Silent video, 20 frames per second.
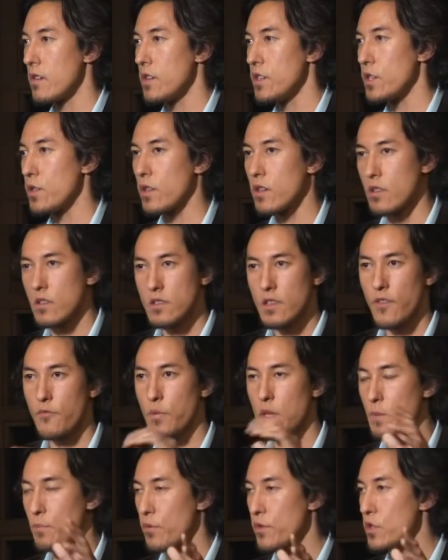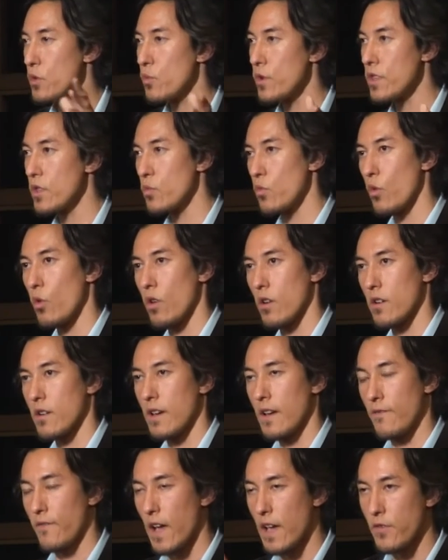you kill enough people, you win the war.
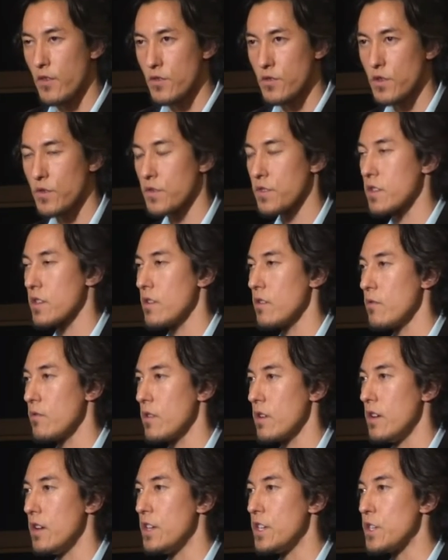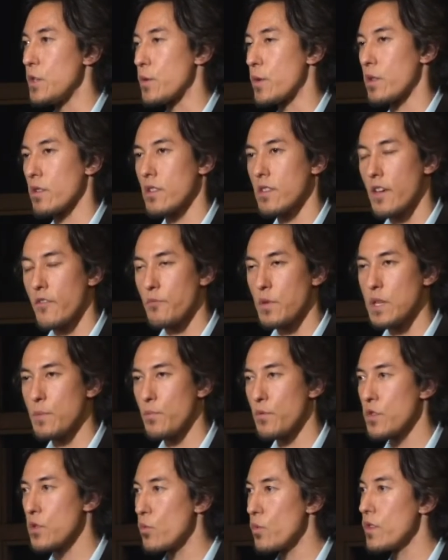500 years ago, you kill enough
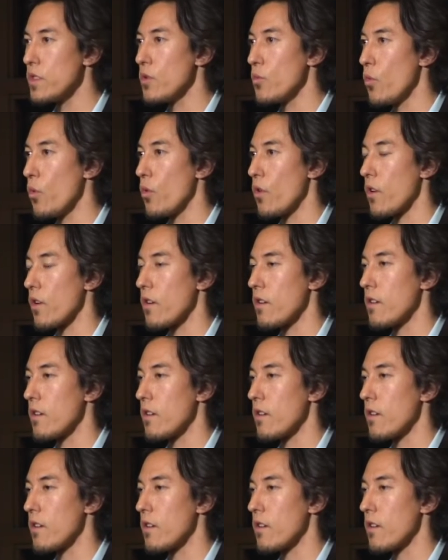people, you win the war.